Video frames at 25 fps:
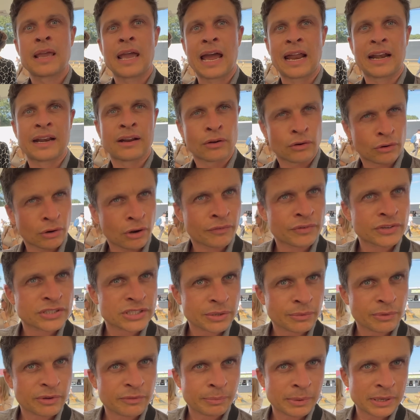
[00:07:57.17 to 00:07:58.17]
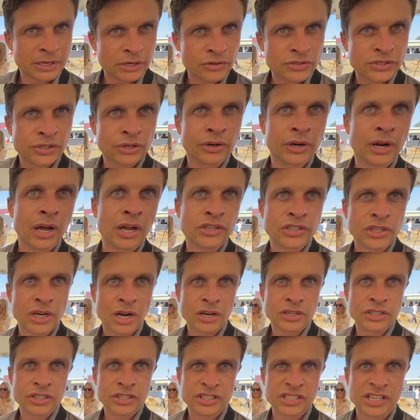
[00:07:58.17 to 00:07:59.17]
And obviously we've been using on our
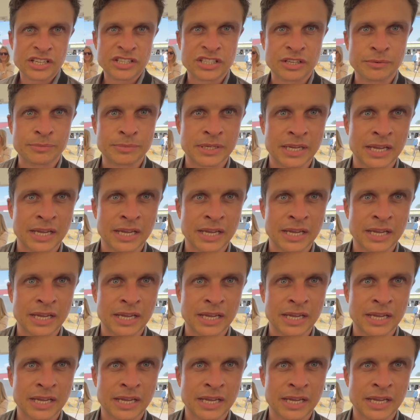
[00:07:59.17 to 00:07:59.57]
charging systems